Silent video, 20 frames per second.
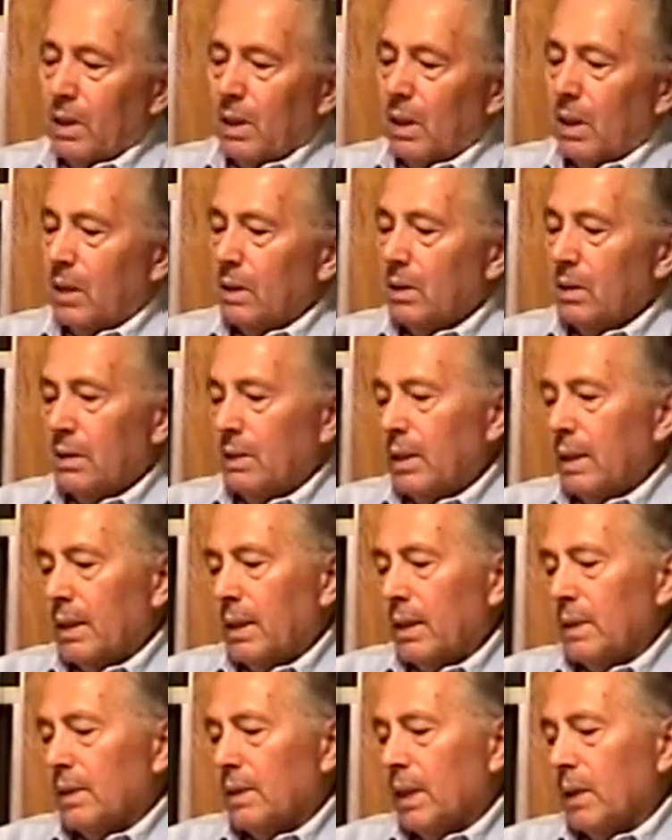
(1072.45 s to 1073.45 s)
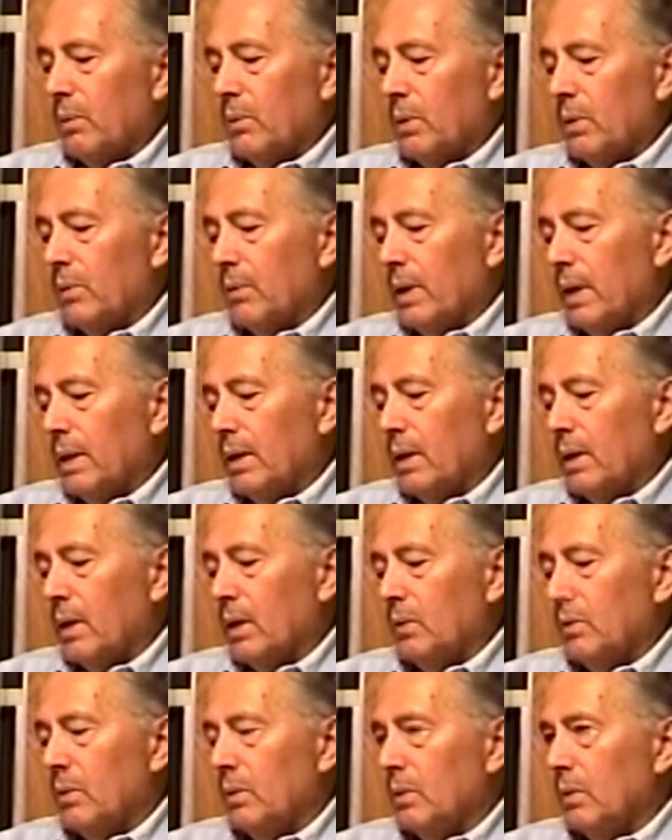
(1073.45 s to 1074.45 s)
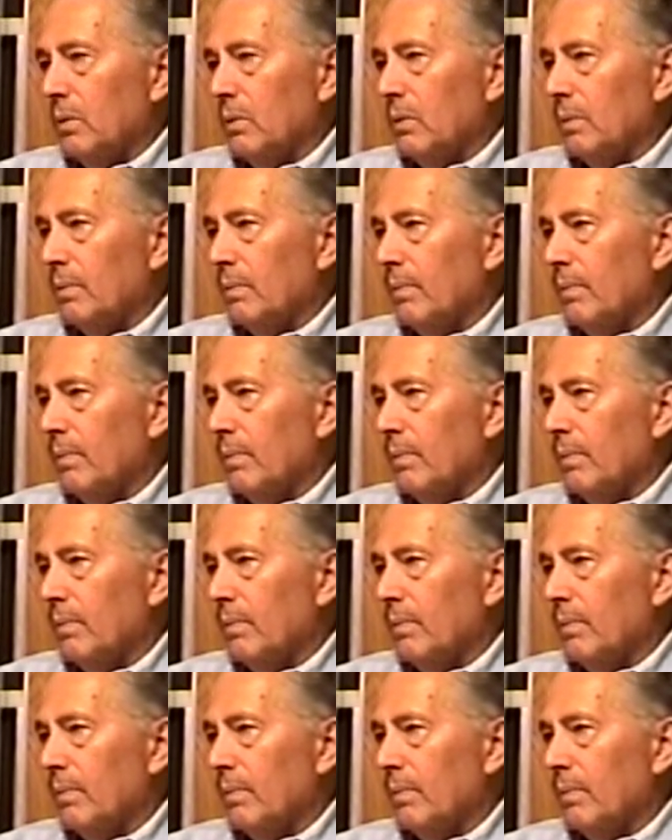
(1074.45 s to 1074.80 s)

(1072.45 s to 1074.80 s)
longer, I guess I would have had to go too.